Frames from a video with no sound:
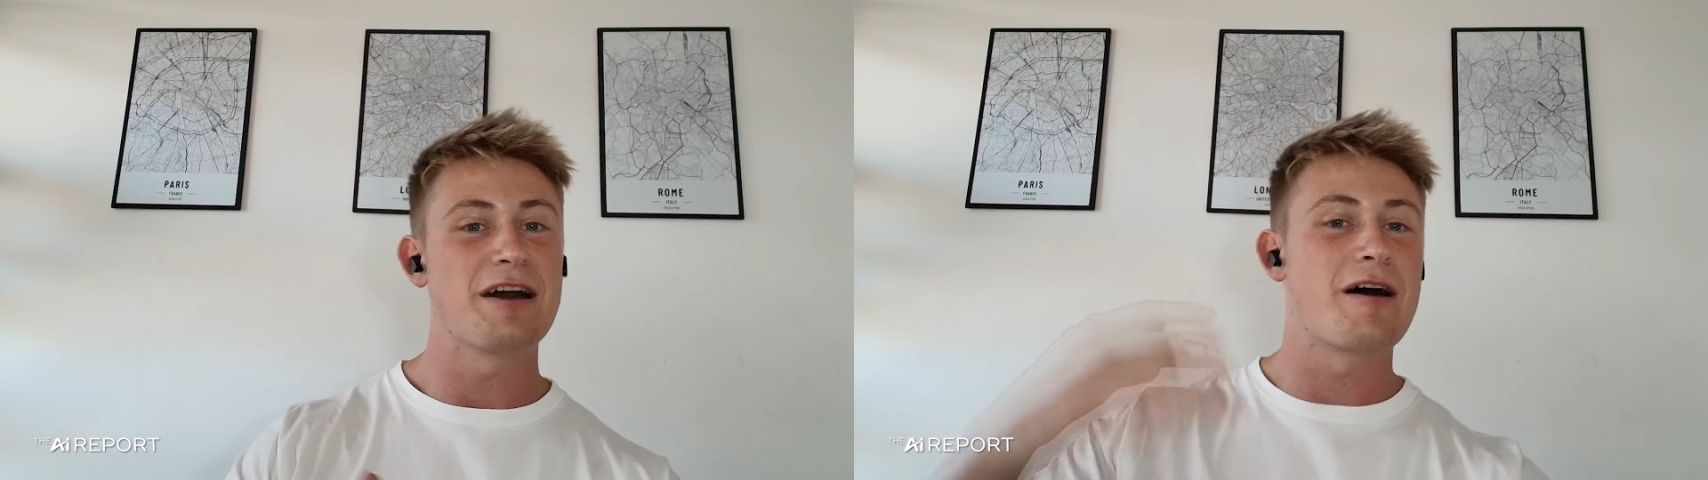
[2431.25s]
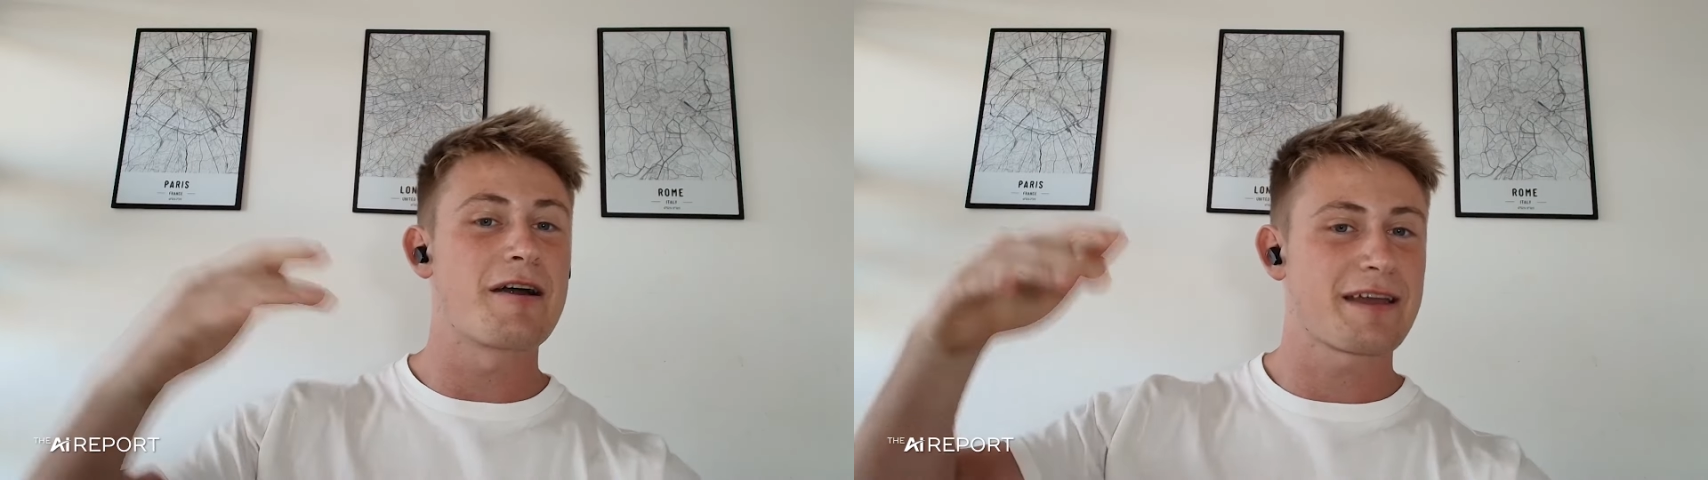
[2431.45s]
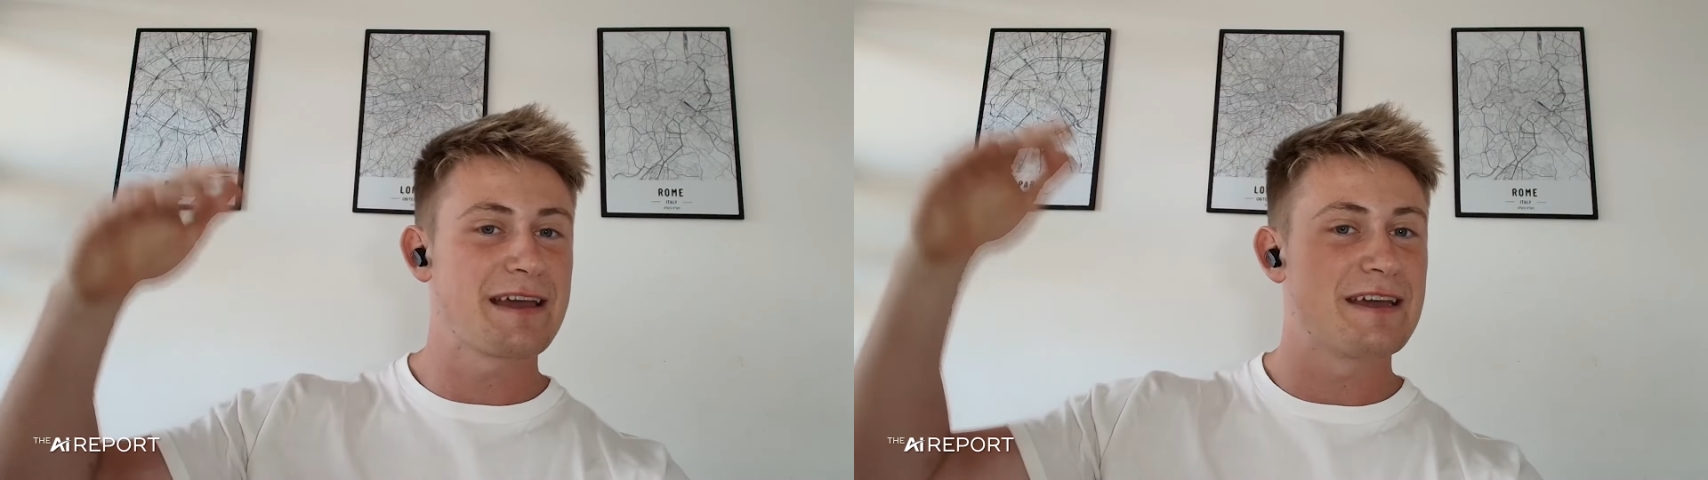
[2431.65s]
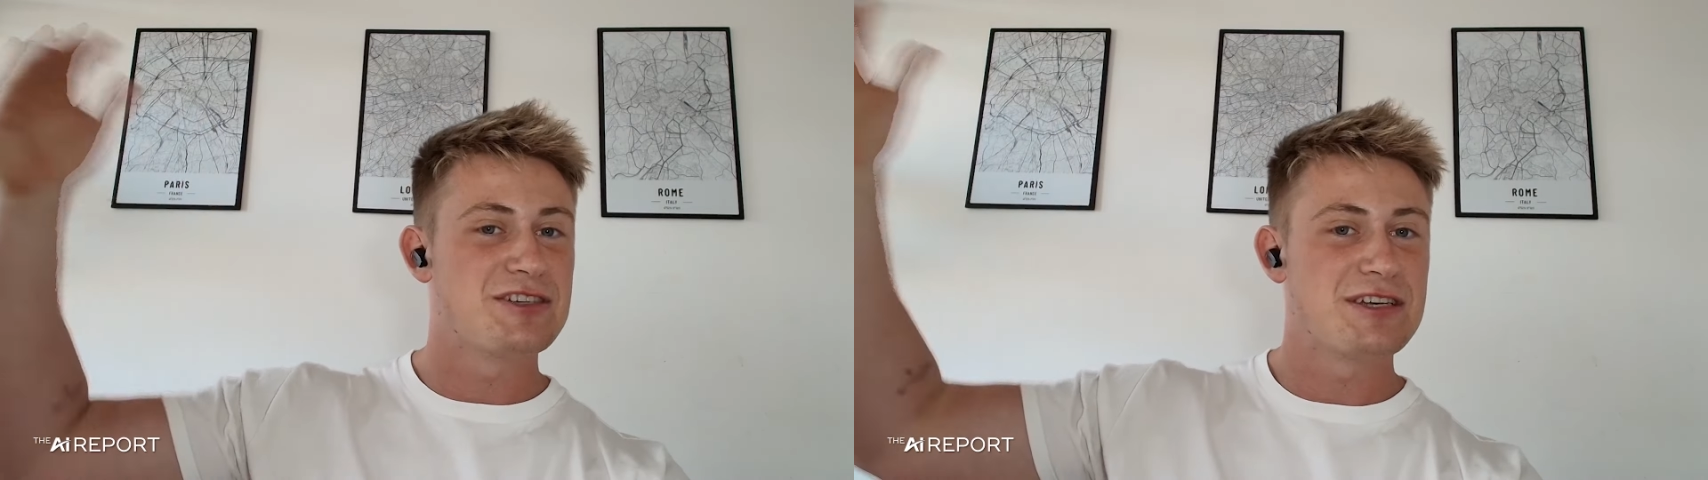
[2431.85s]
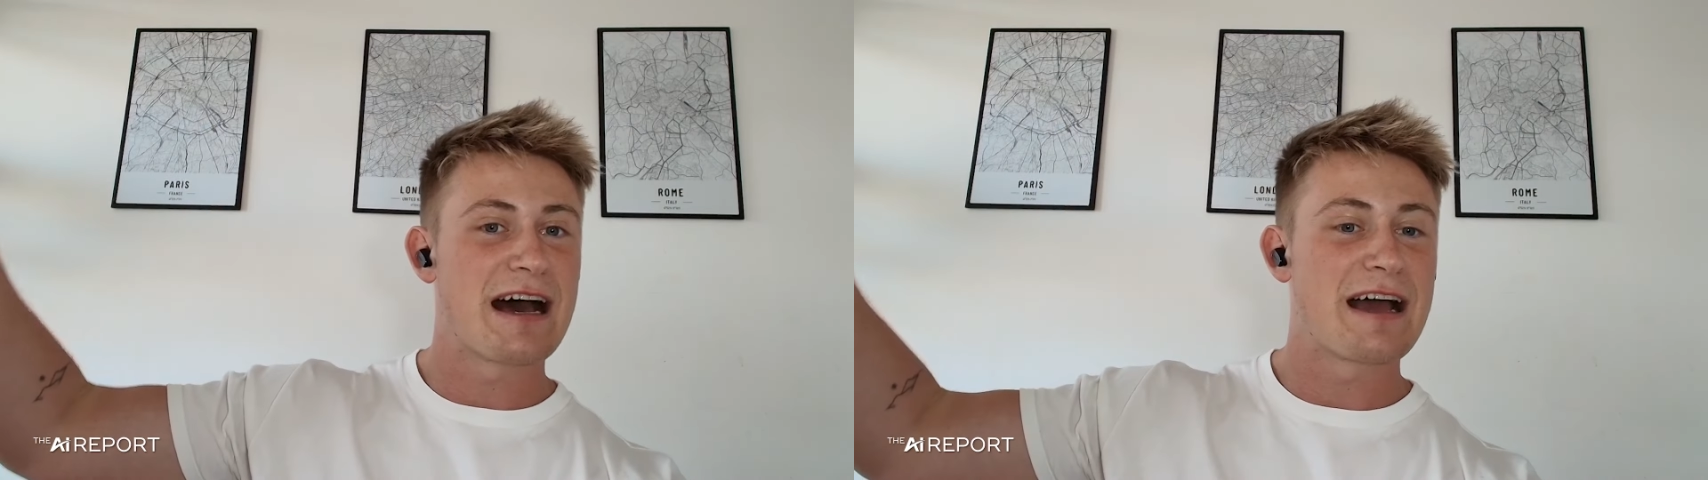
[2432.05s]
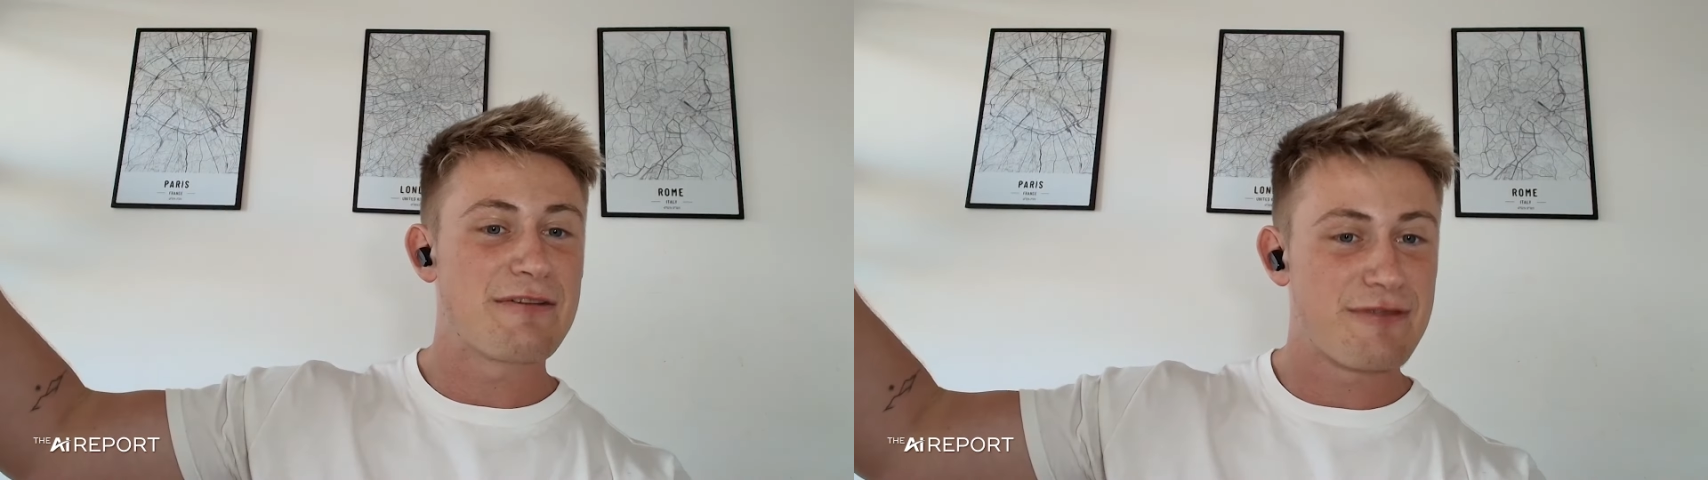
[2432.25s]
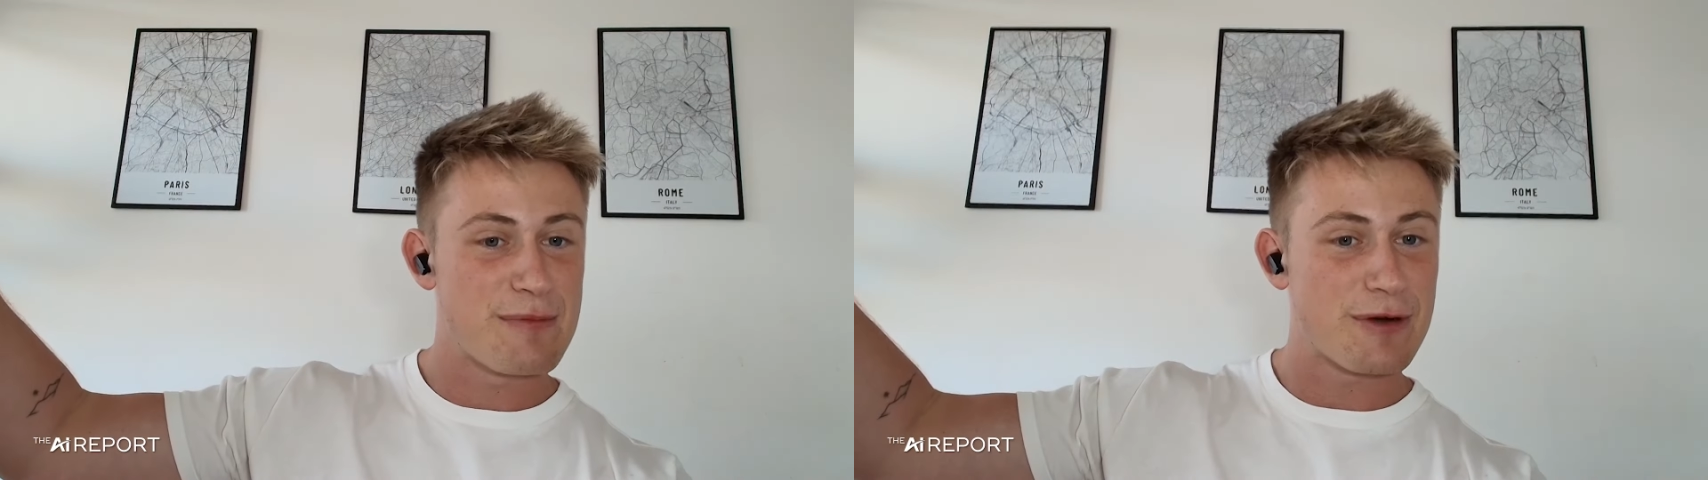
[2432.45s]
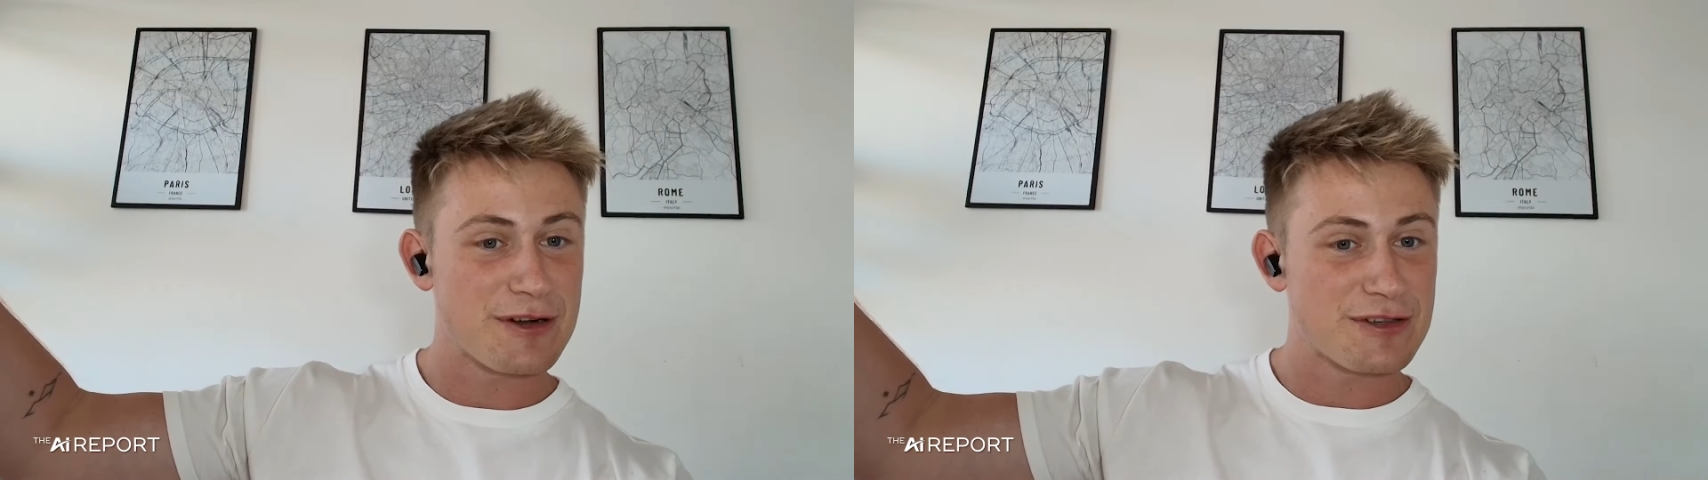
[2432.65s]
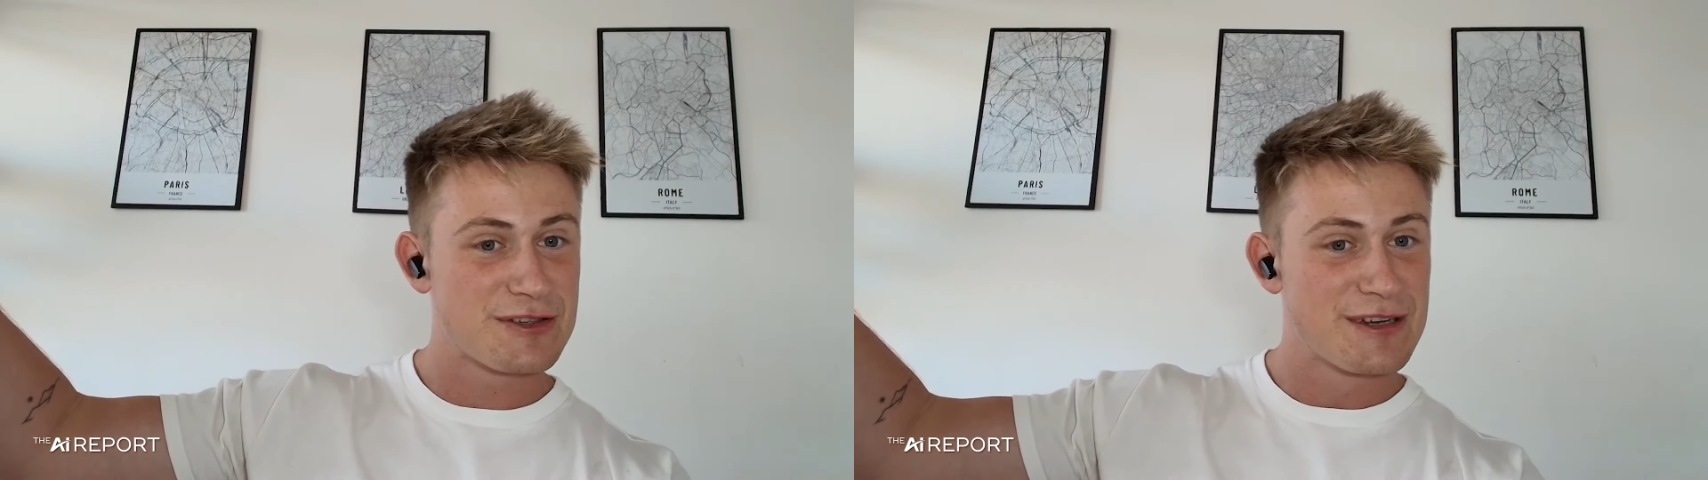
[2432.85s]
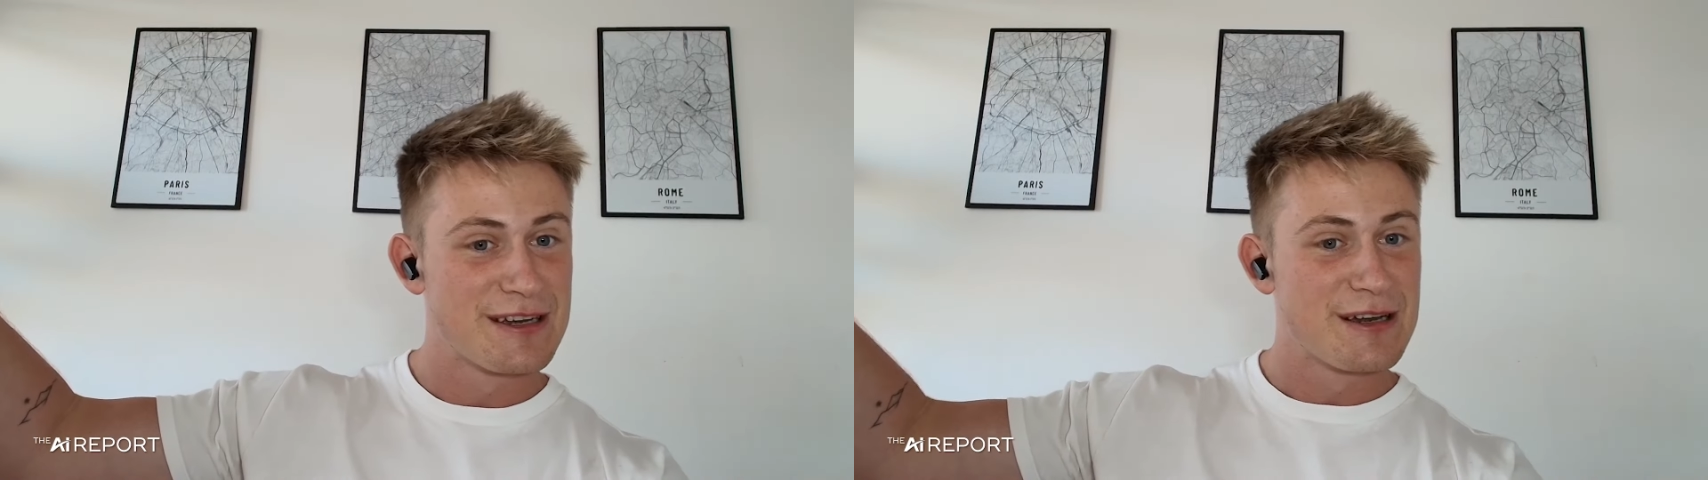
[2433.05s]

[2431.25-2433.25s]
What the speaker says: ARC AGI frameworks,